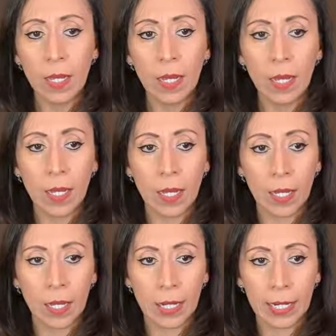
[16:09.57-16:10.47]

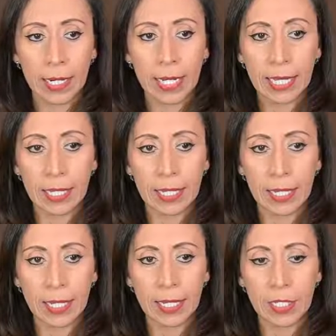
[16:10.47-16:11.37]
Click at
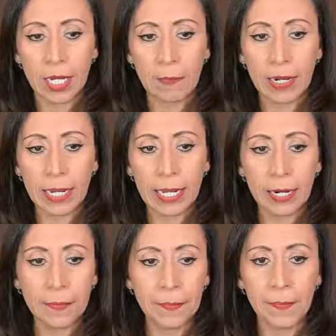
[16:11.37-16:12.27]
the check mark
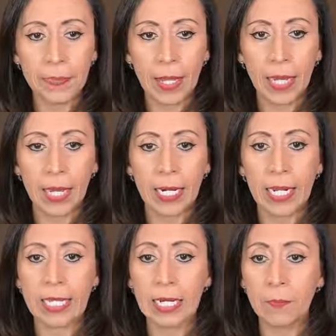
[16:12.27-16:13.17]
here, and
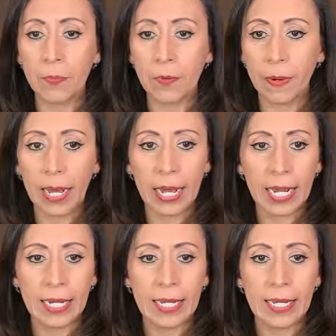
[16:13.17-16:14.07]
I didn't
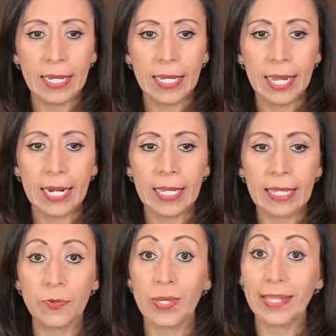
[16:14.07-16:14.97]
provide
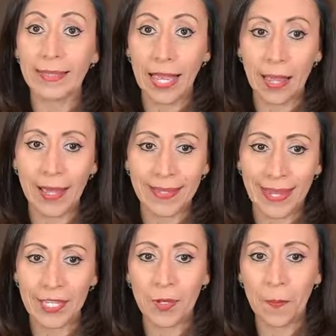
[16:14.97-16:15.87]
anything with the
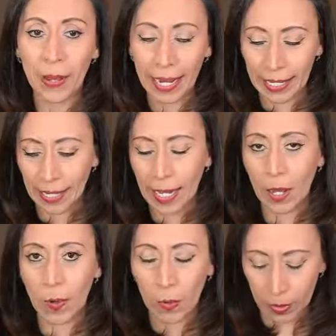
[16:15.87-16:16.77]
text combined.
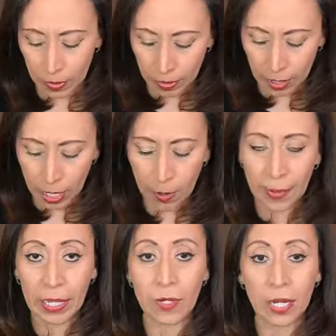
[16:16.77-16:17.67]
How am
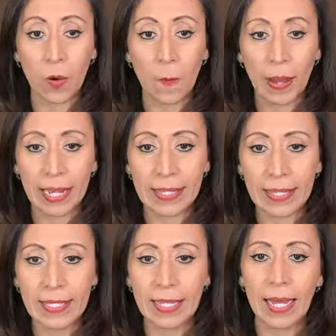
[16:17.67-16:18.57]
I going to combine
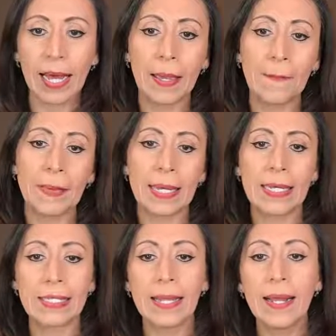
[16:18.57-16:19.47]
this? I
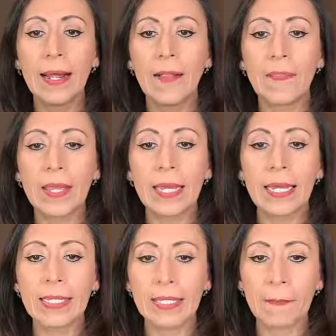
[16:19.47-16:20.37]
missed
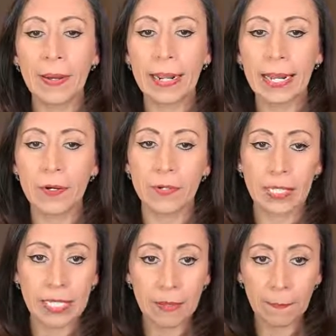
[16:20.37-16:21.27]
the separator.
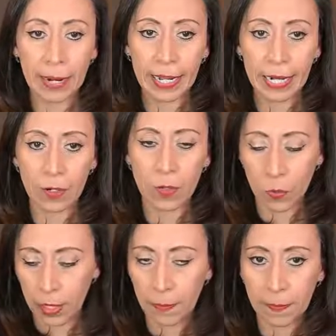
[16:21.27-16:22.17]
The separator
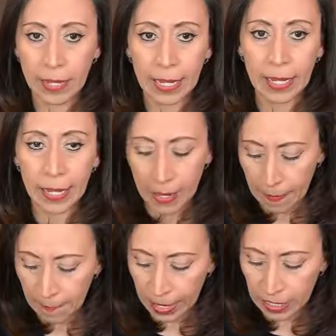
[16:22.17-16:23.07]
will be
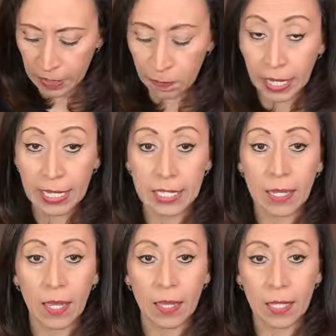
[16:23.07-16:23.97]
my space.
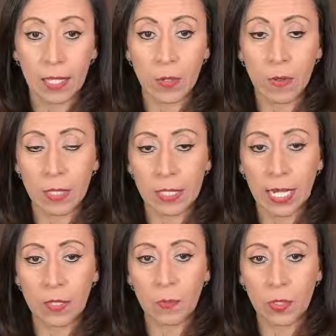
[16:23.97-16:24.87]

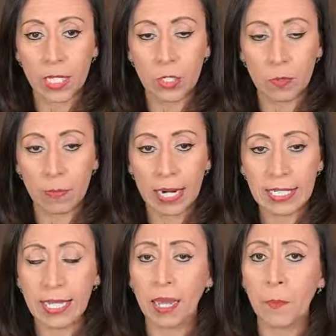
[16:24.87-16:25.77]
Inside of quotation marks,
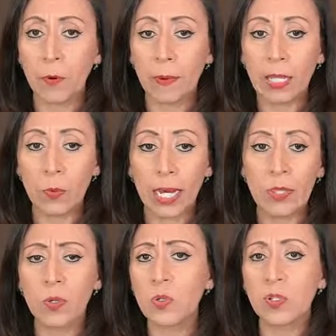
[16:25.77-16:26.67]
I can provide one
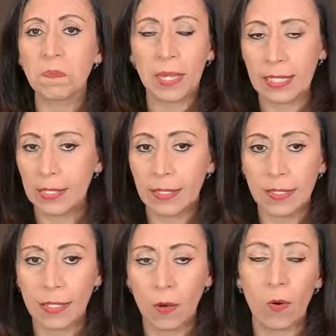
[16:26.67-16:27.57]
or two spaces,
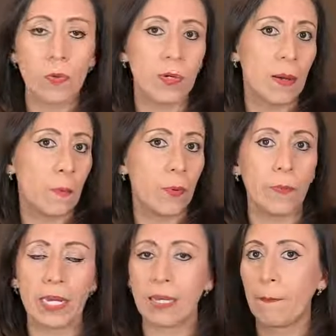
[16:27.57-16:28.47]
or you can
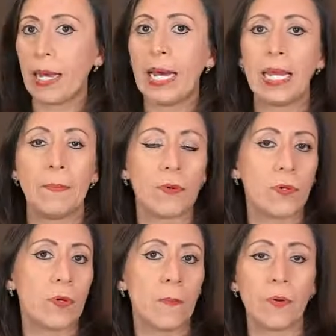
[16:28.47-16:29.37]
provide a pipe, or you
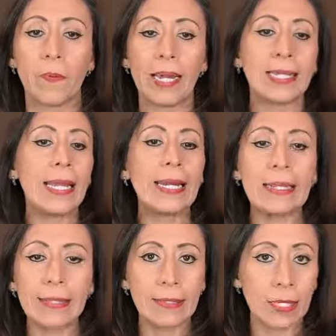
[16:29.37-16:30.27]
can provide
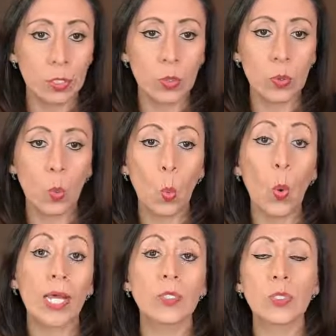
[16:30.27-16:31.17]
anything that you
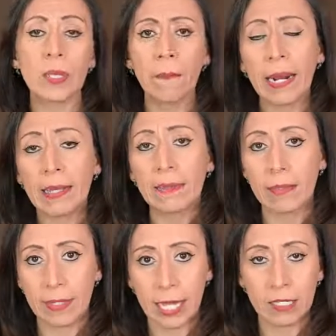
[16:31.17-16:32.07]
want to separate
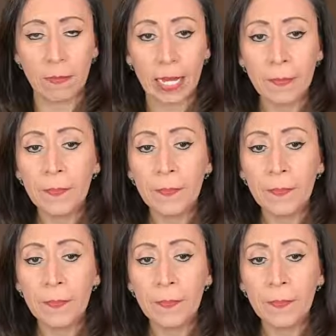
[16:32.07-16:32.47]
that text by.